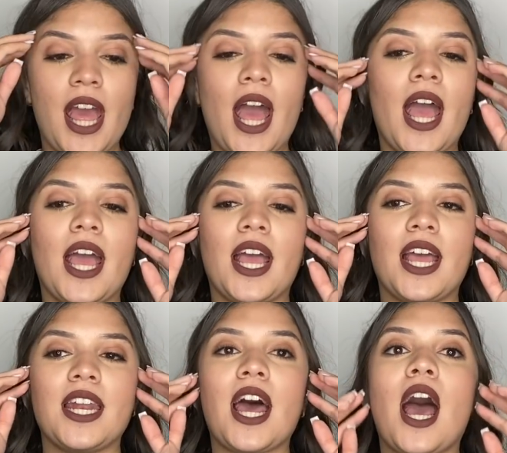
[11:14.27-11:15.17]

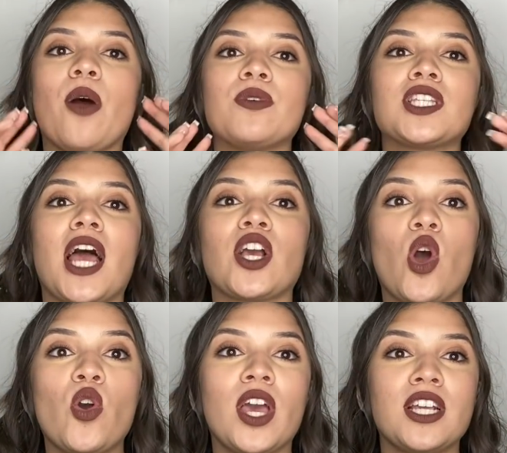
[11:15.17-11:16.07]
and I was like,
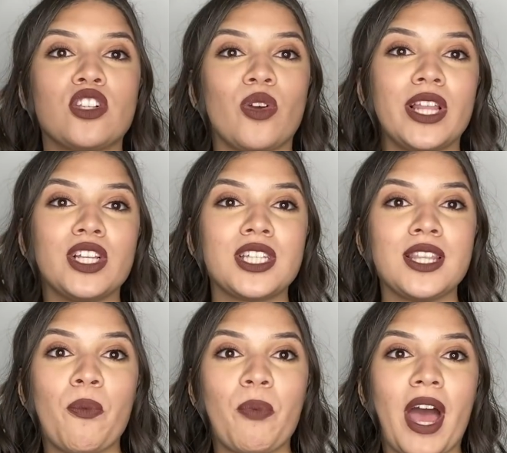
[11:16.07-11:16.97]
okay, so it looks like
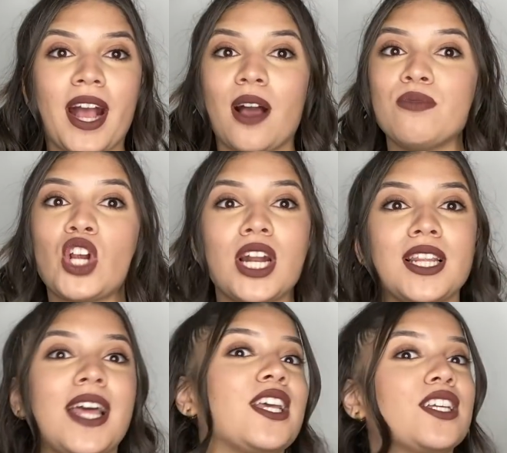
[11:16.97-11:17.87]
the back, I'm trying to
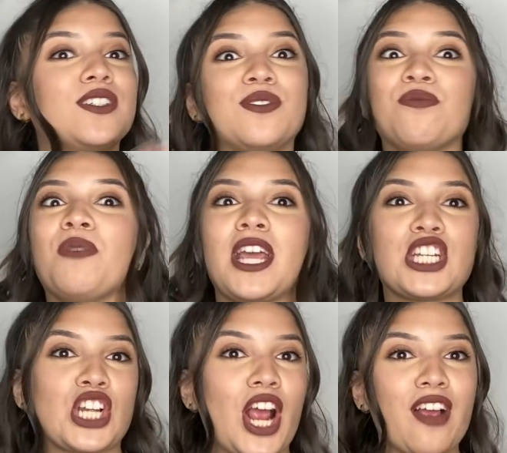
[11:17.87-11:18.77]
like make
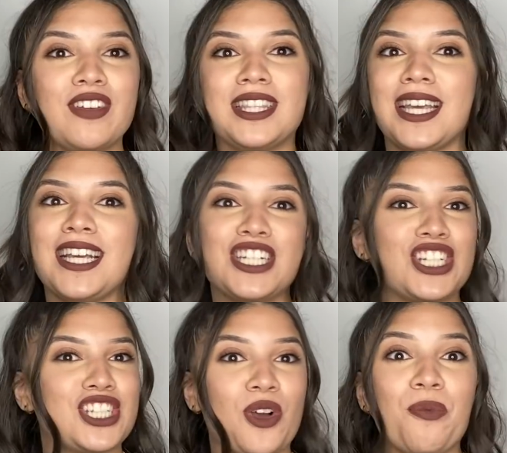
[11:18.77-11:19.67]
sure everything is
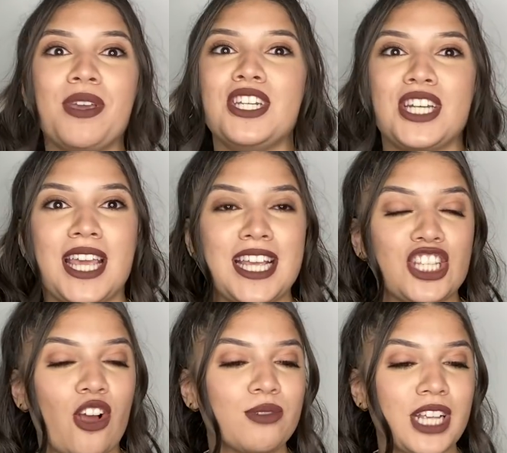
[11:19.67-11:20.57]
just so peachy keen.
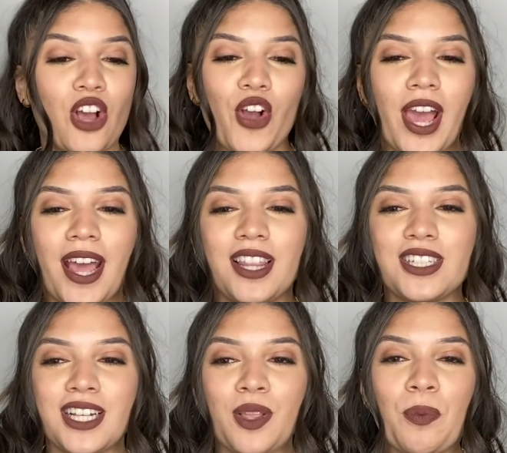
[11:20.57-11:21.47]
So I was like, okay, it looks
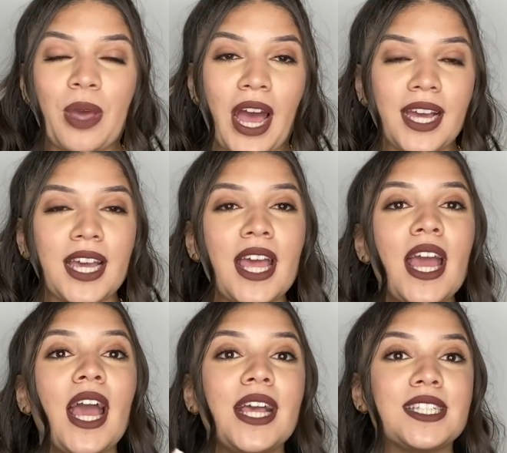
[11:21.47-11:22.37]
like the back
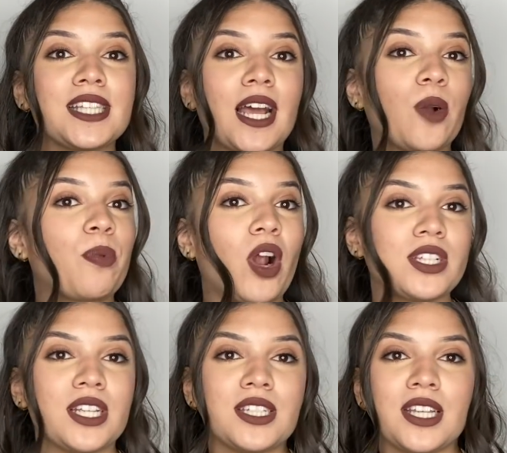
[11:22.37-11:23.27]
is like
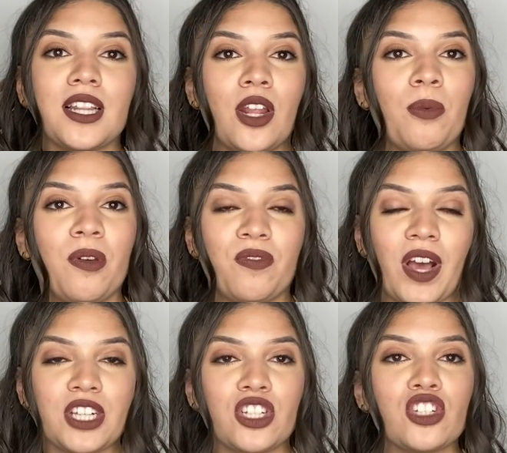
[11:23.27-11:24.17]
processing a little bit
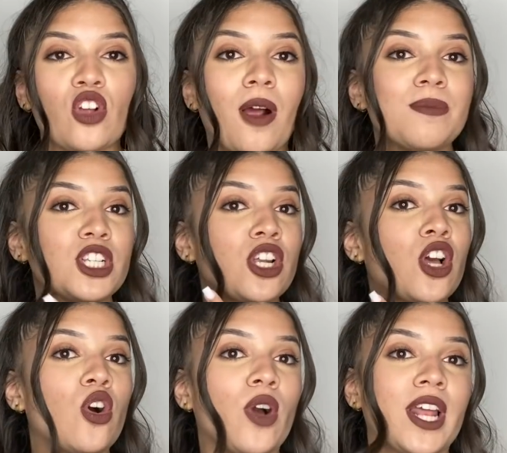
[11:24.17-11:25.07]
faster. So I'm just gonna
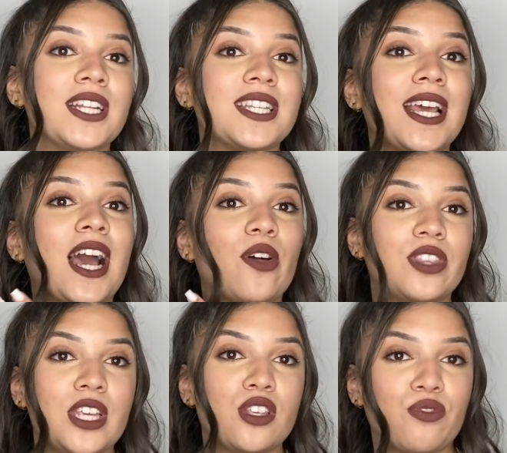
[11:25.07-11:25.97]
go ahead and take out
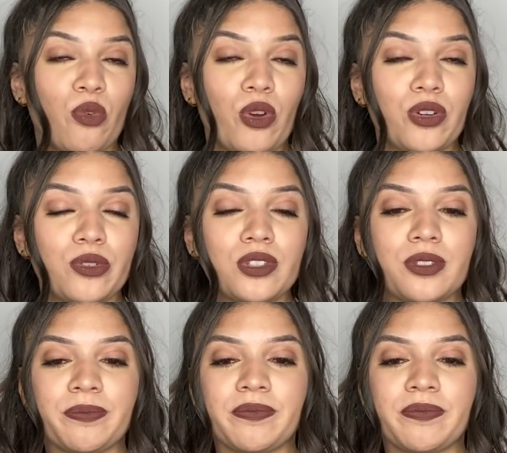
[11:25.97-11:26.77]
these foils.